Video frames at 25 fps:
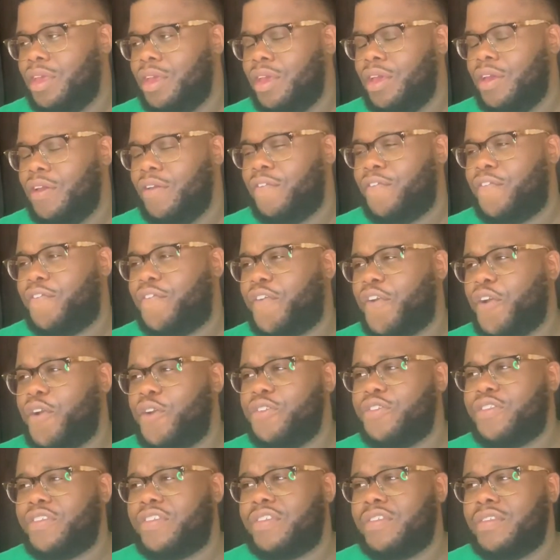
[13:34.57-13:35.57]

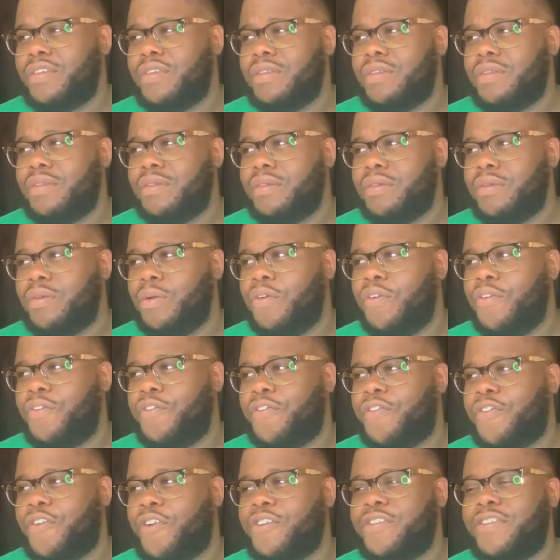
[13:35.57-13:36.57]
First
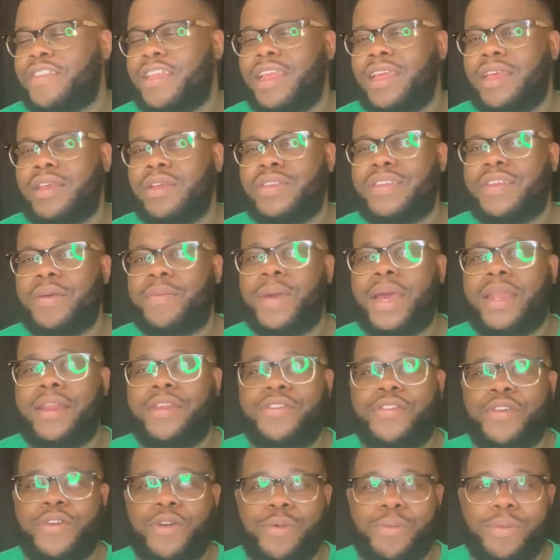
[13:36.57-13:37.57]
thing somebody
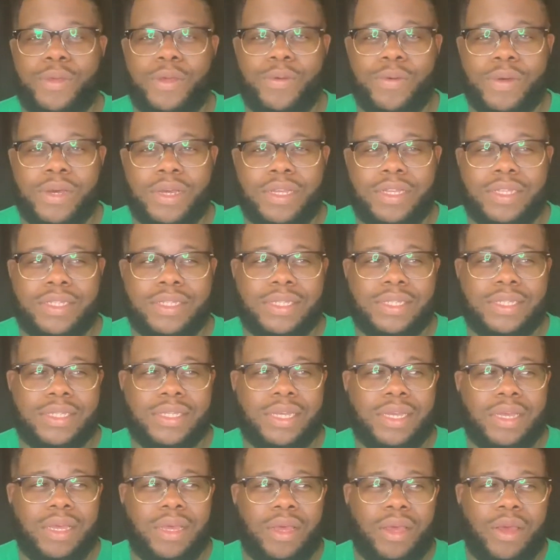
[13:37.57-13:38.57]
told me was,
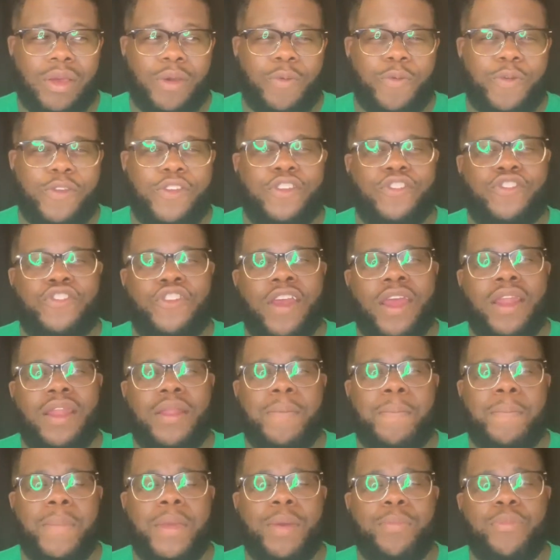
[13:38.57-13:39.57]
when you're trying to
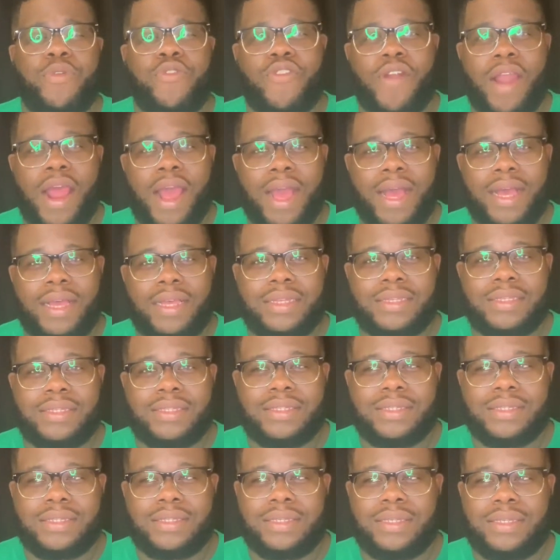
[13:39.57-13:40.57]
memorize,
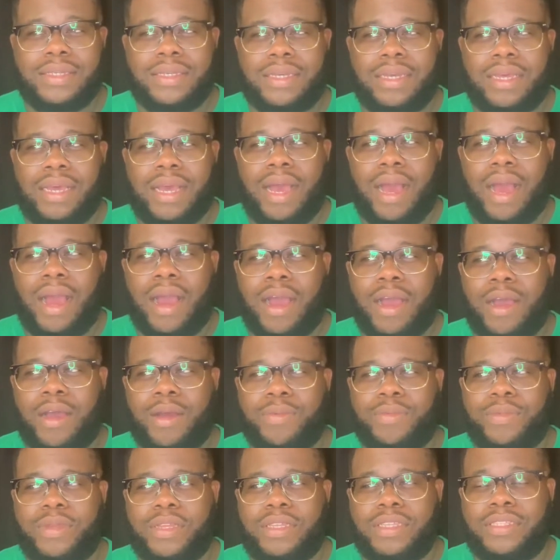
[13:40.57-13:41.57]

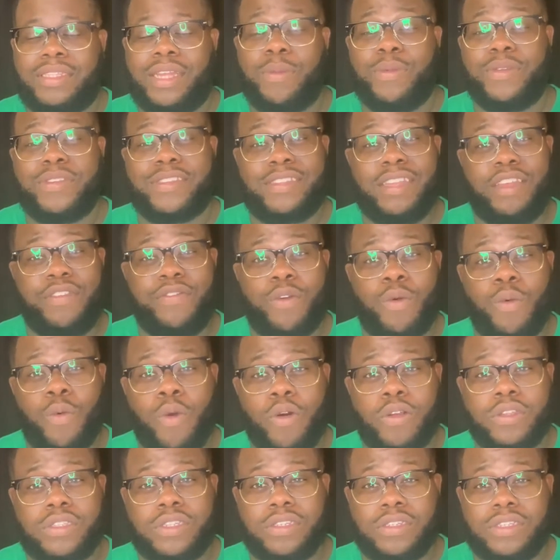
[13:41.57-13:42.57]
his name is Steve
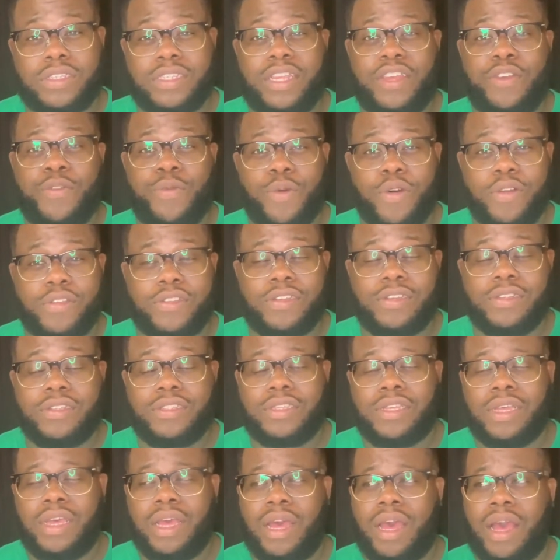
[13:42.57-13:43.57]
Walters.
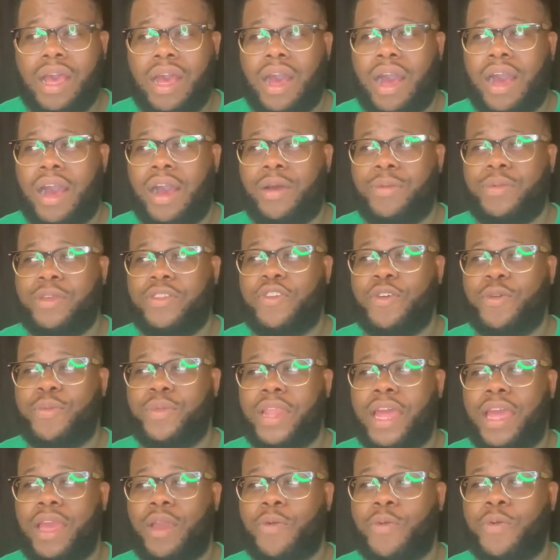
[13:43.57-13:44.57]
He told me,
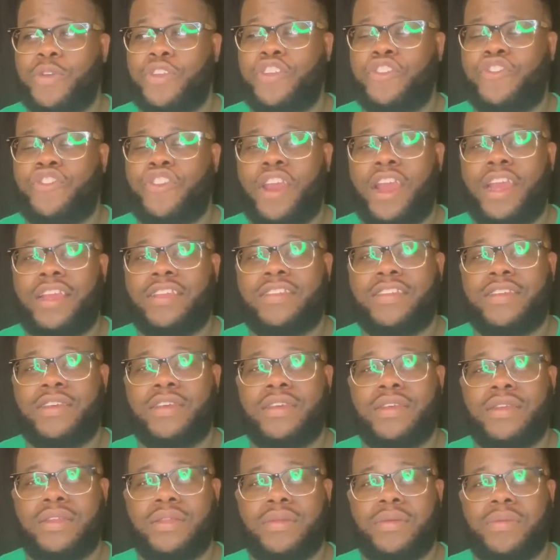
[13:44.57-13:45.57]
like, when you're trying
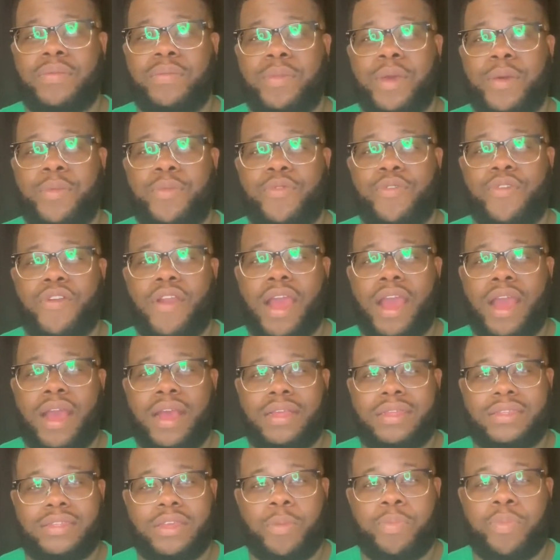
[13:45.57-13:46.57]
to
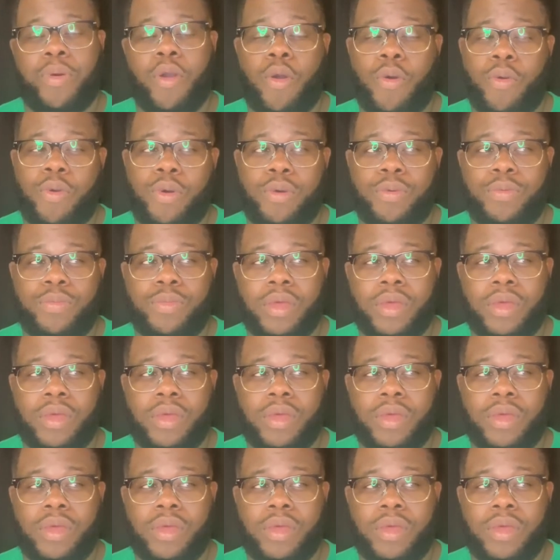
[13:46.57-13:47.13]
memorize a poem,